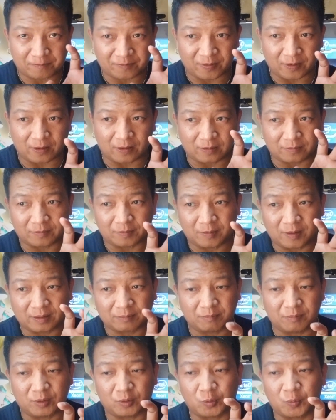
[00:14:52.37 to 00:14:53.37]

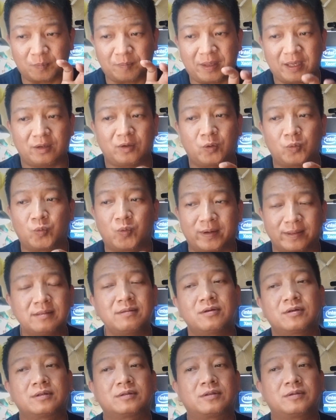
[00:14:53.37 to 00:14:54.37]
want me to make you
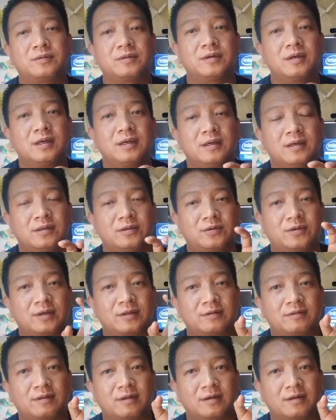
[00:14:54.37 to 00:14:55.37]
one, or you
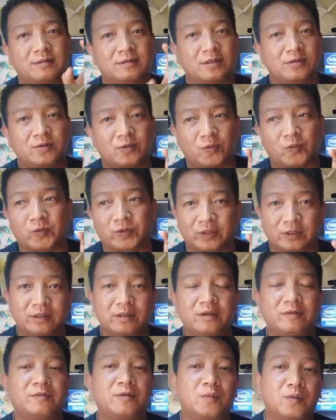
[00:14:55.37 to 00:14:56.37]
can send your order
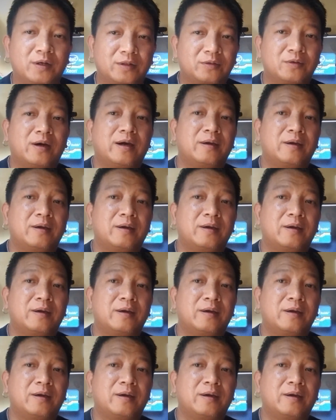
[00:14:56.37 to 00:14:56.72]
if you want to.